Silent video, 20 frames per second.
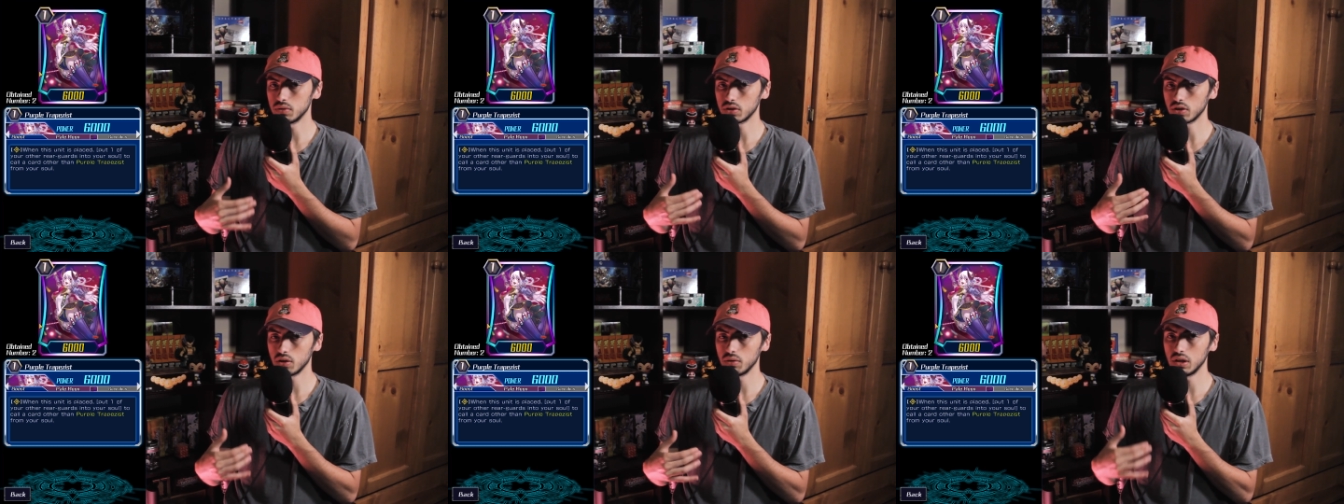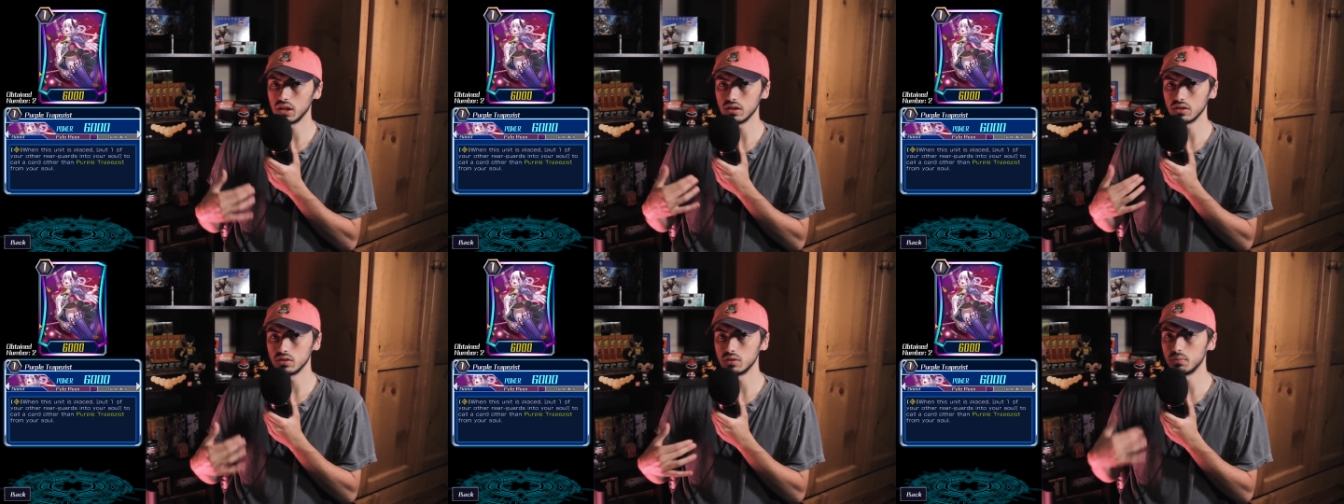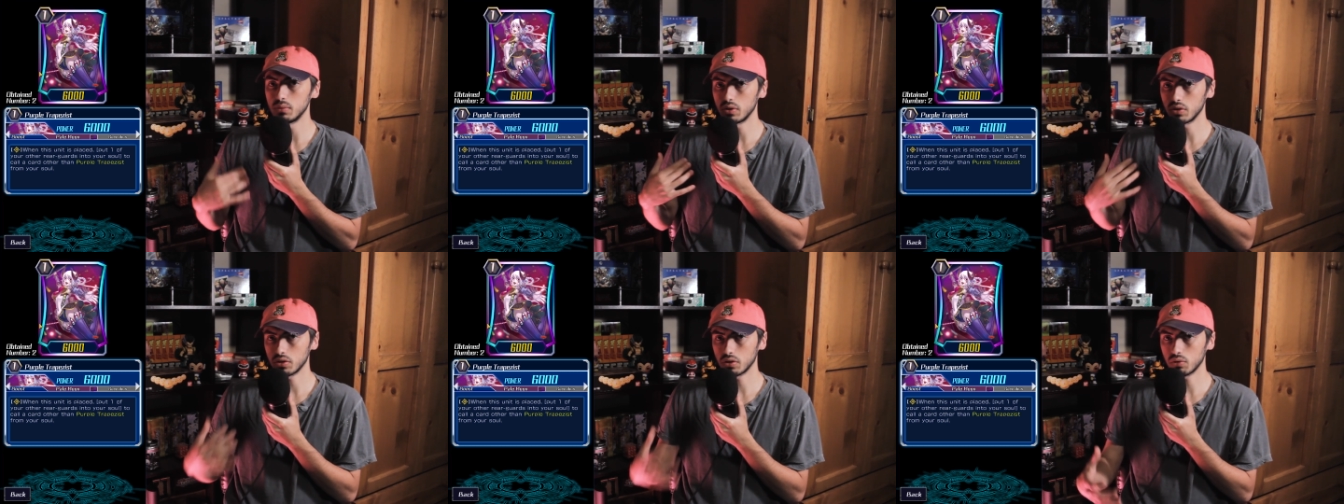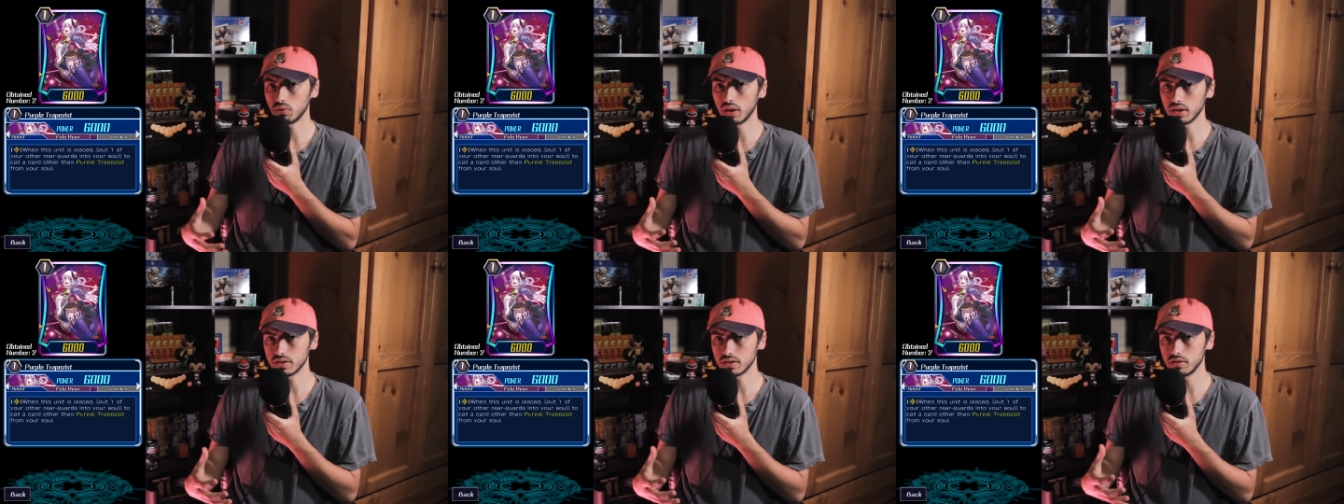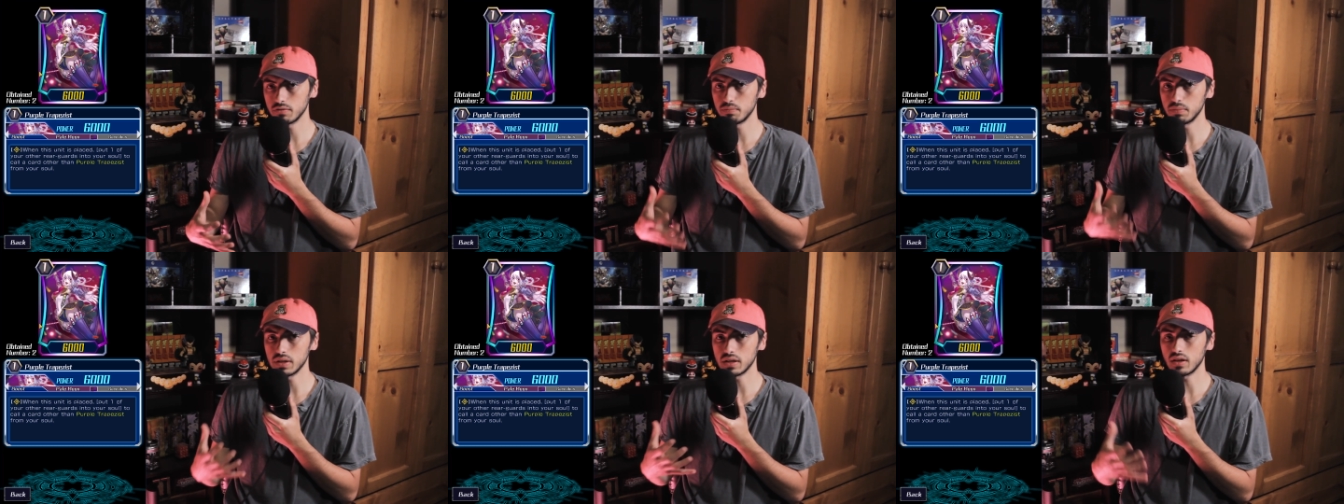well go a little more
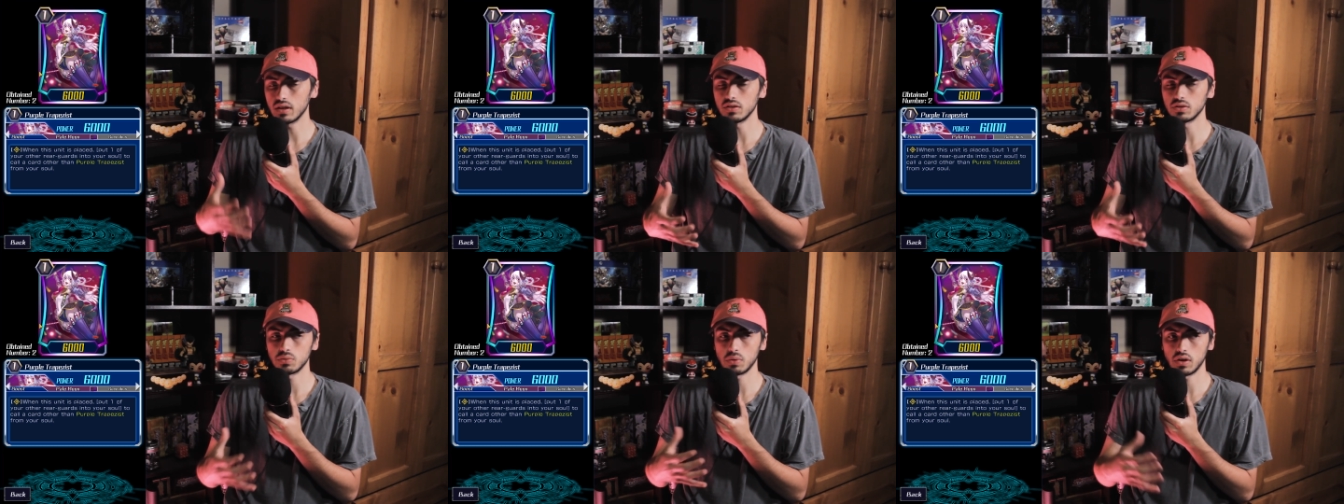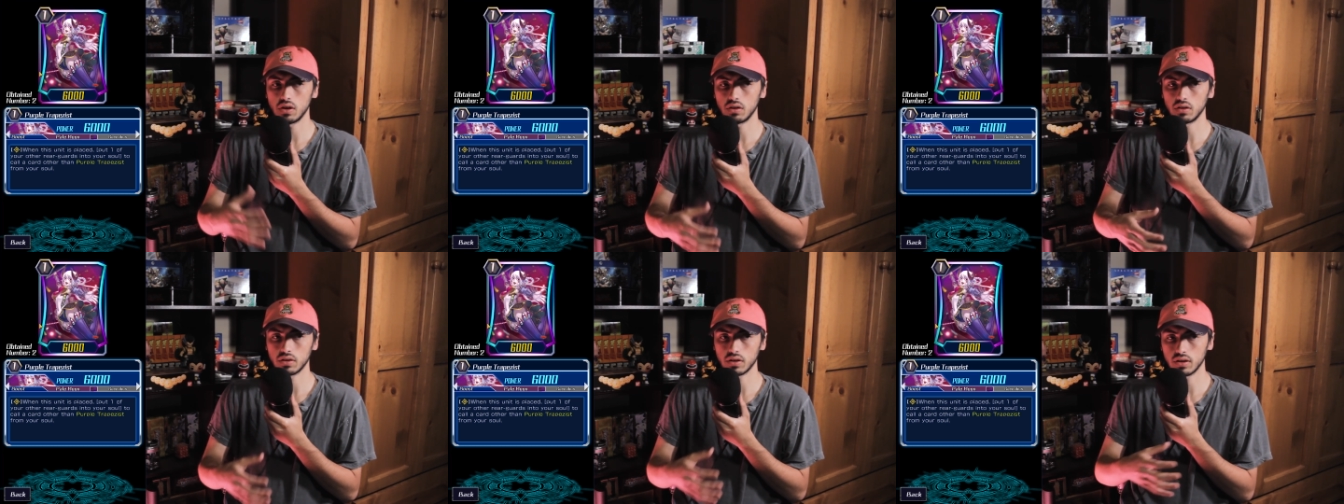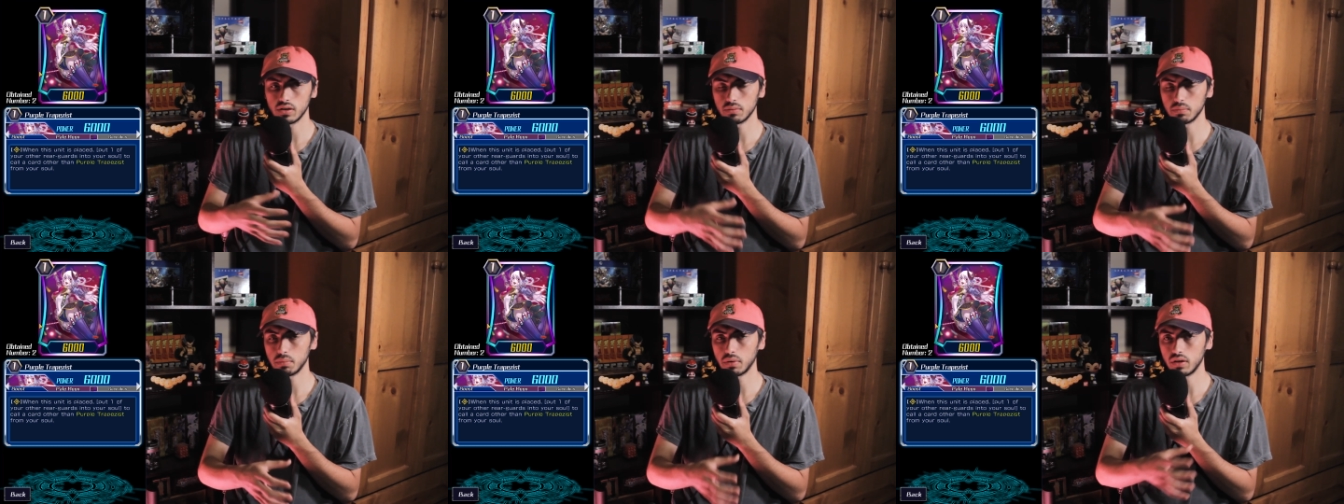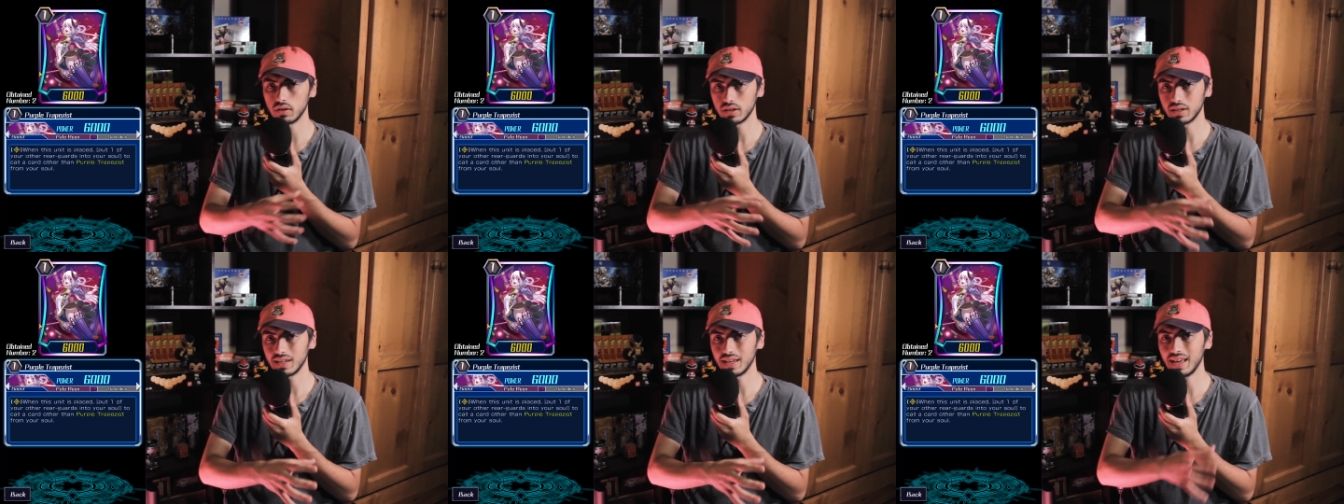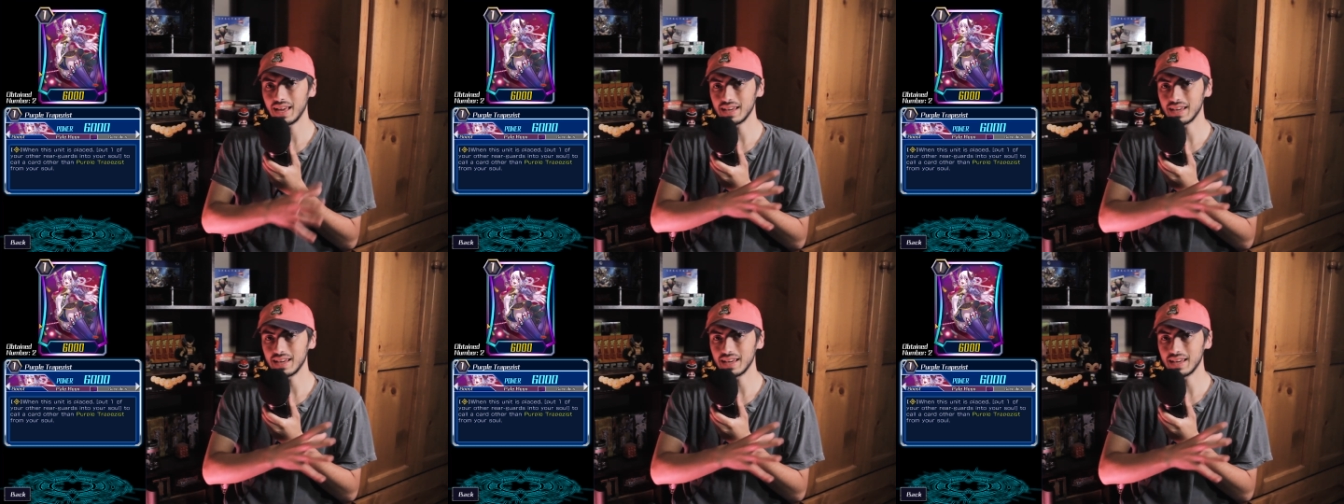aggressive because we are going to probably get